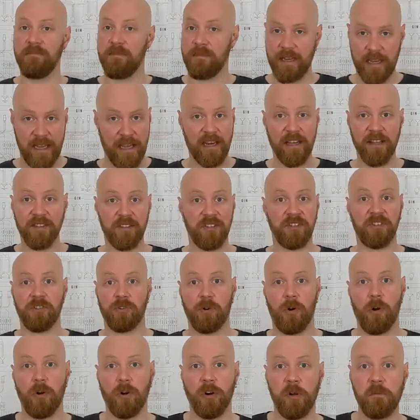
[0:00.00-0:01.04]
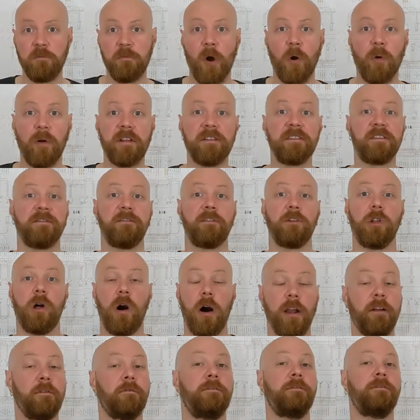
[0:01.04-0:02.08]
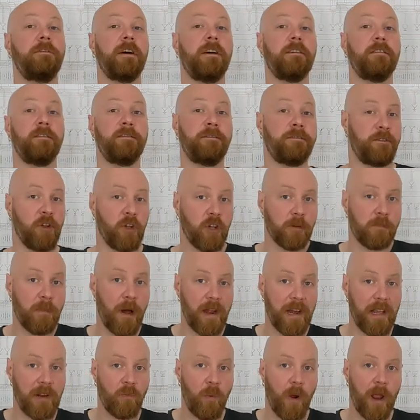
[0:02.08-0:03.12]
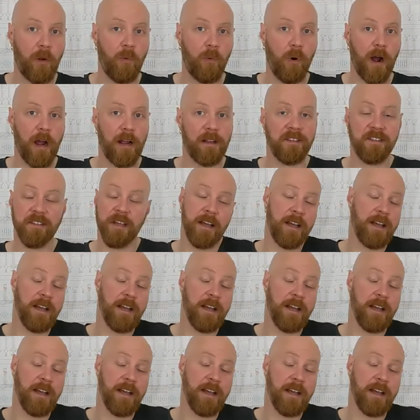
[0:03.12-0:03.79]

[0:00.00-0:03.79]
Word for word: It is a strong component of a lot of fuller bodied white wines,